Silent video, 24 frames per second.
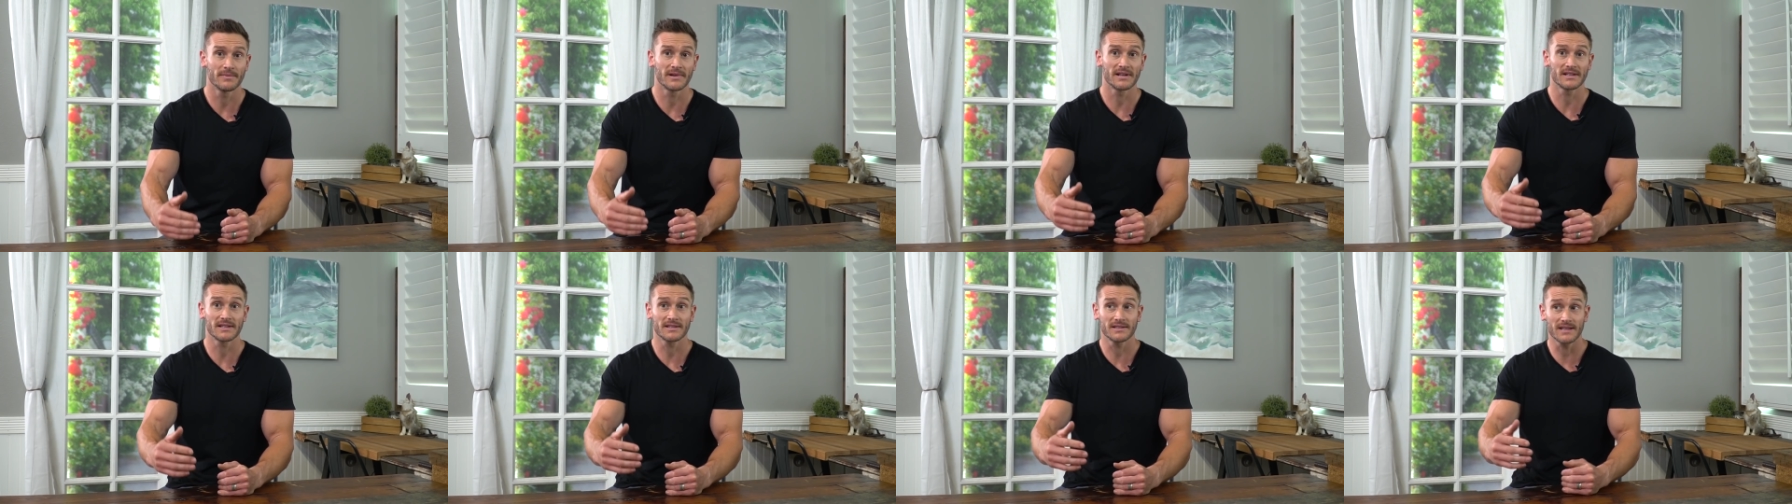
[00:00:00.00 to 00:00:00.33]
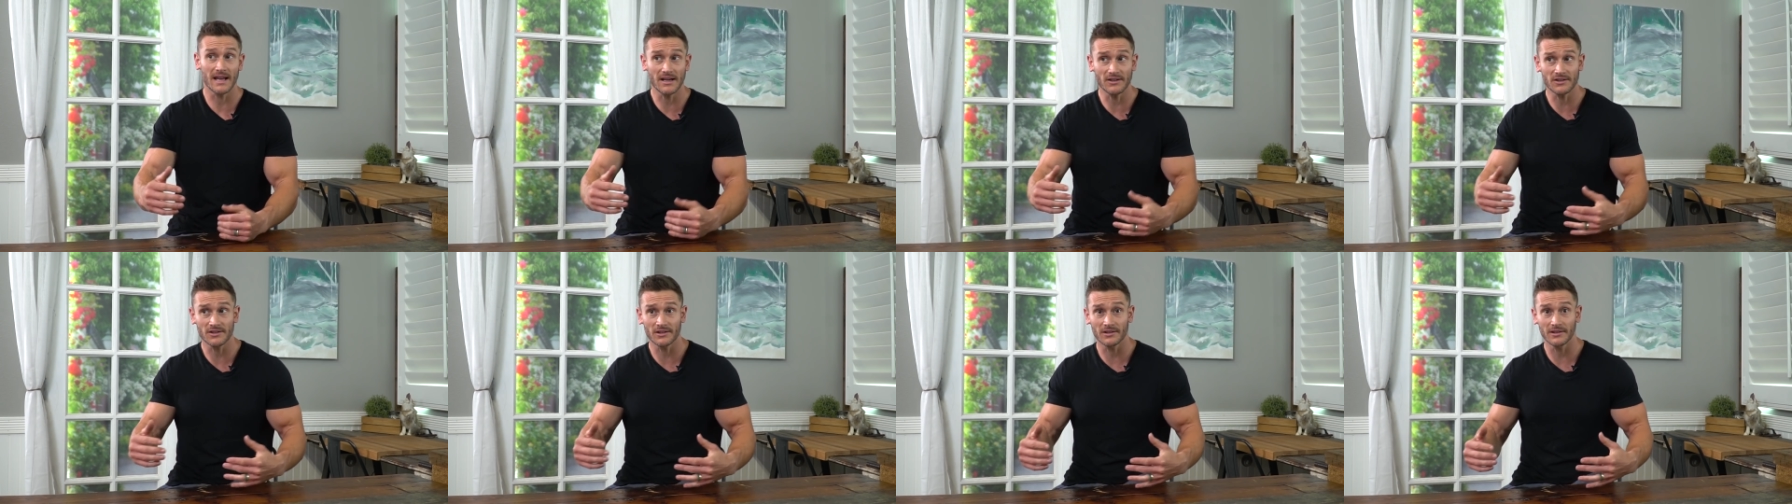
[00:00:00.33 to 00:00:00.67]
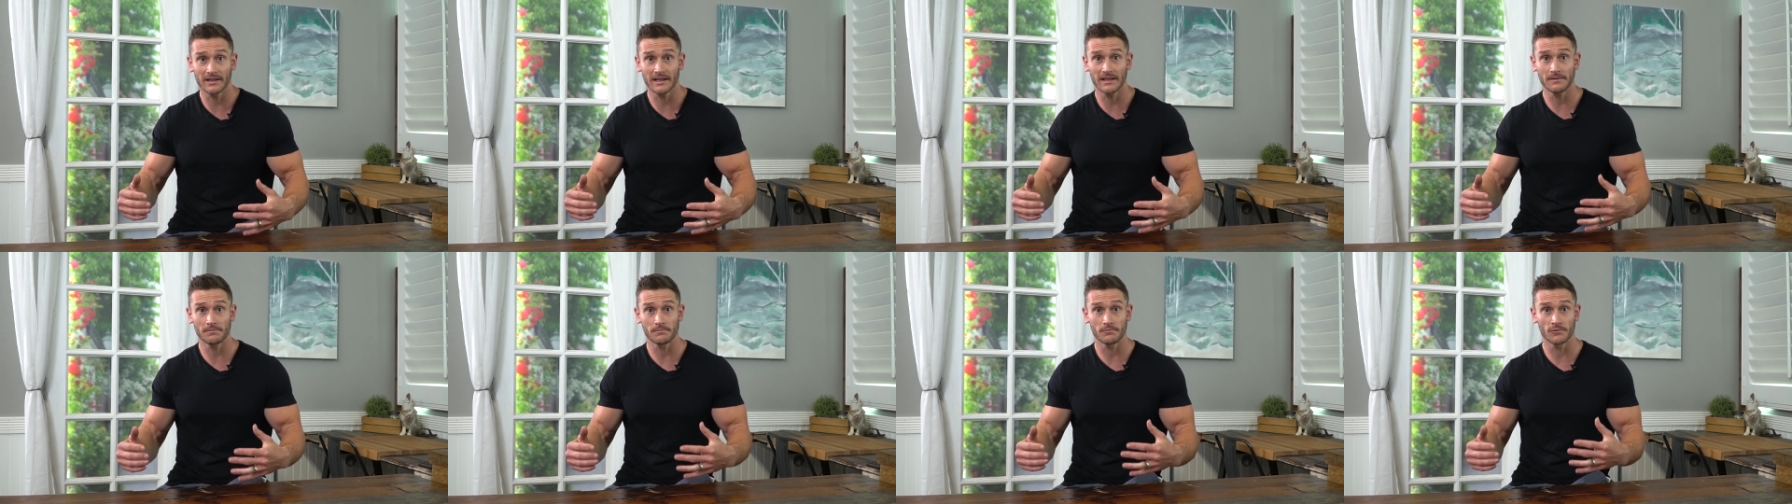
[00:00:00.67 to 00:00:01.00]
but
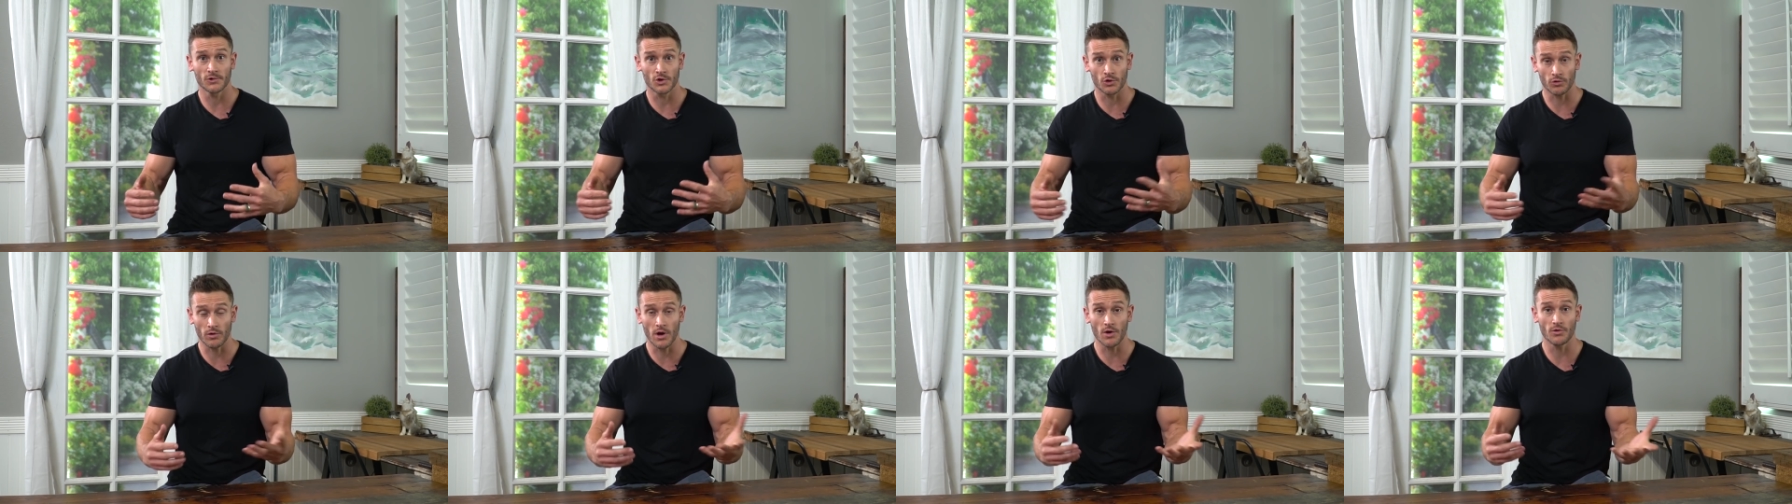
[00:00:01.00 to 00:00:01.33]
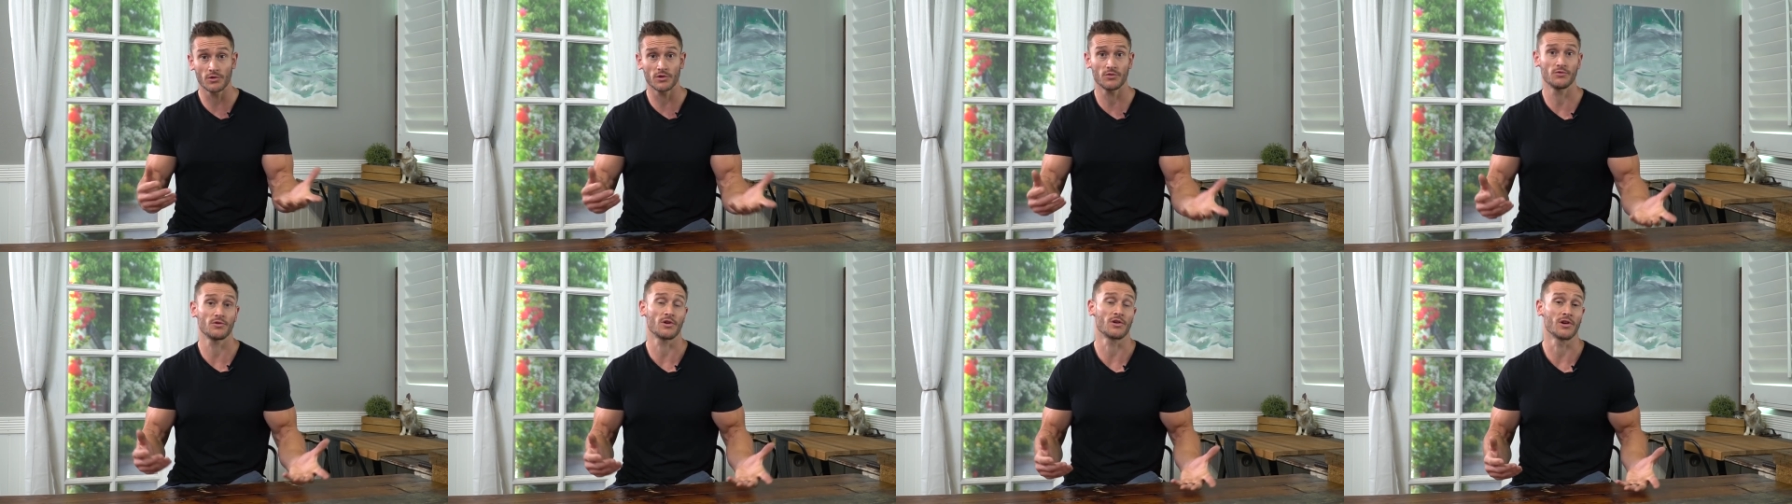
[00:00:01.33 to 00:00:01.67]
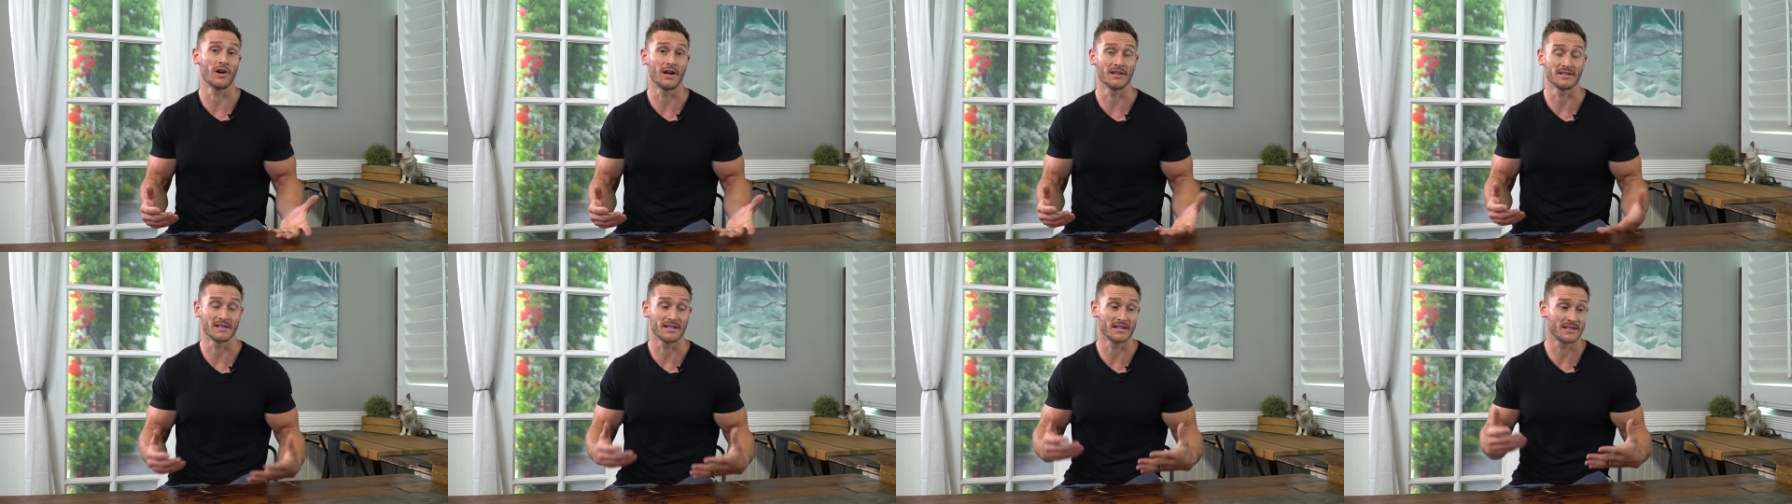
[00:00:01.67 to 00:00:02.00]
essentially grow new
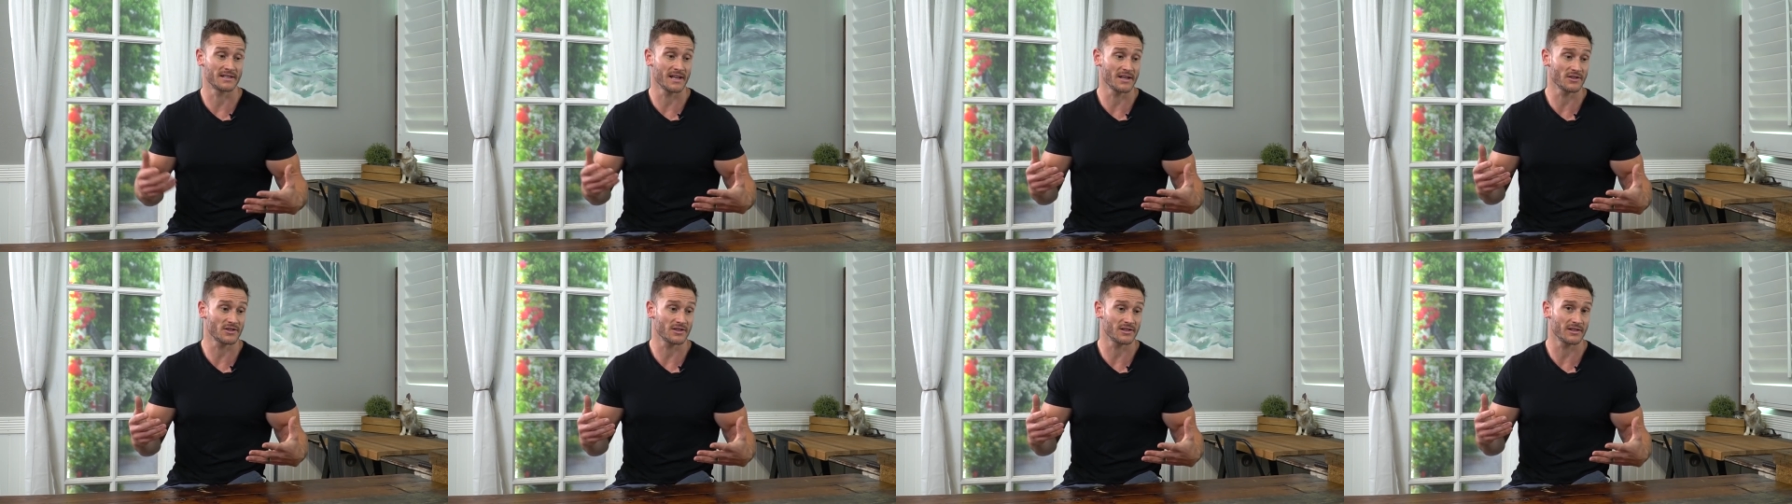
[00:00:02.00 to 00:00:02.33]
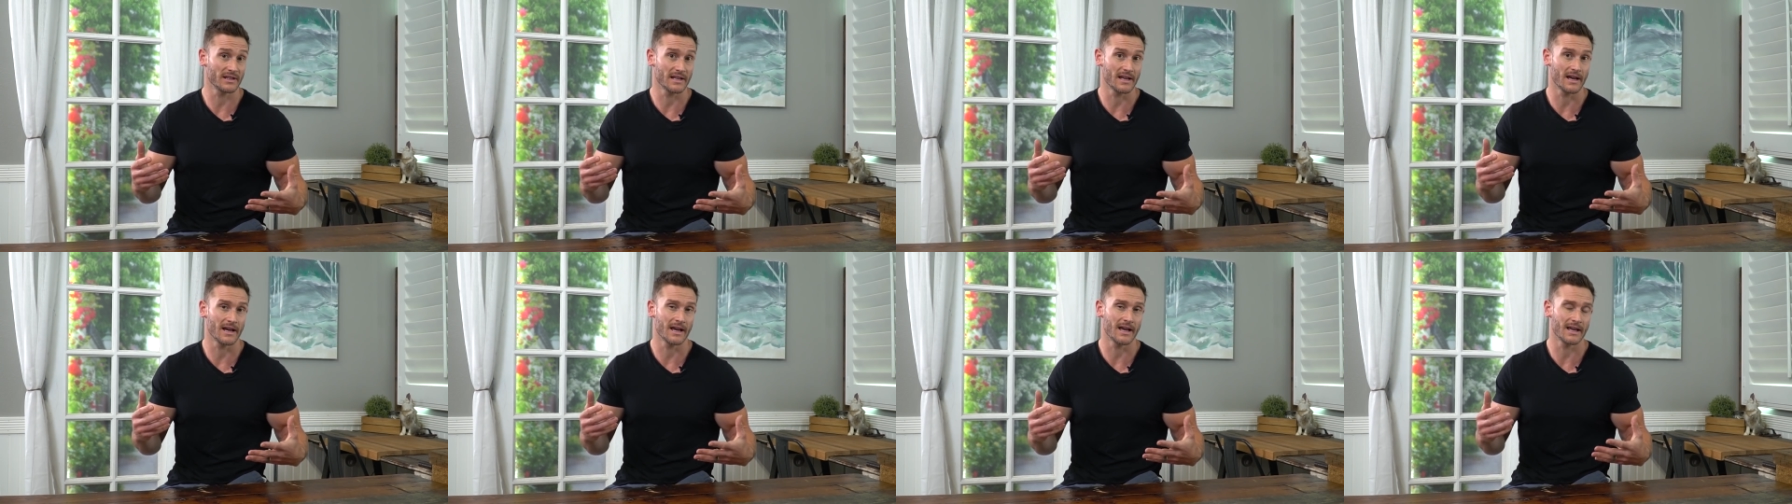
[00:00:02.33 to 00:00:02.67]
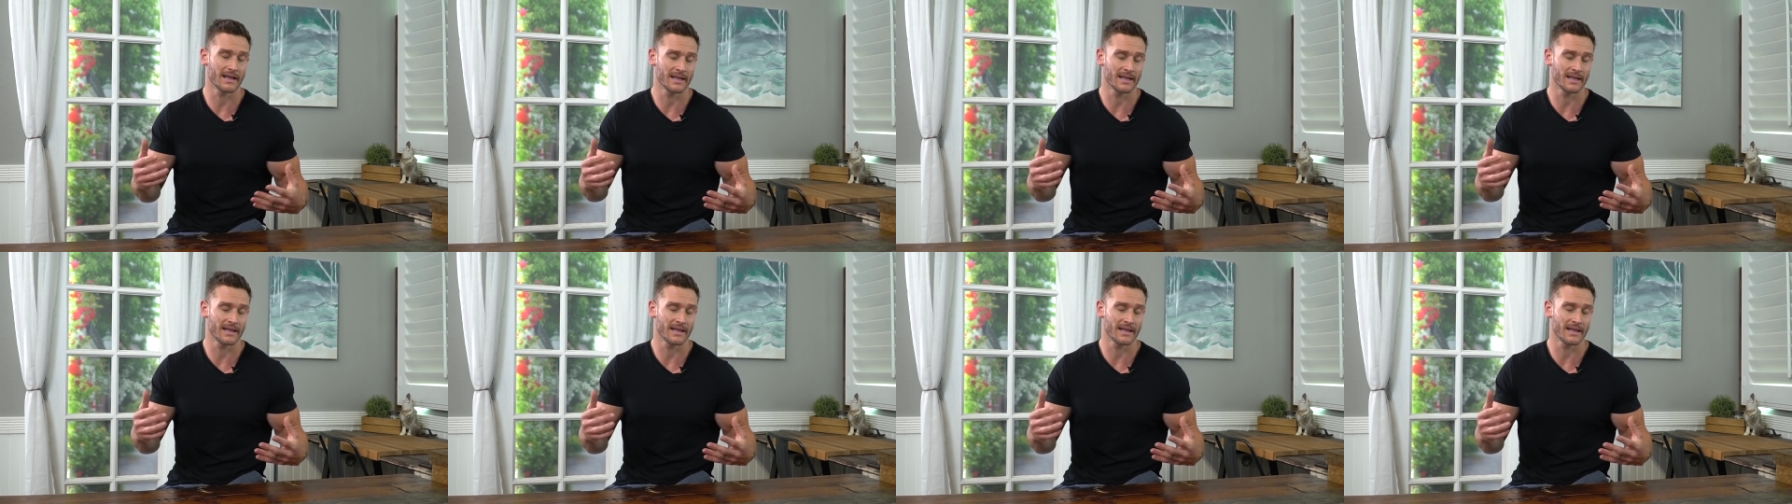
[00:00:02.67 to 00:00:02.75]
neurons, essentially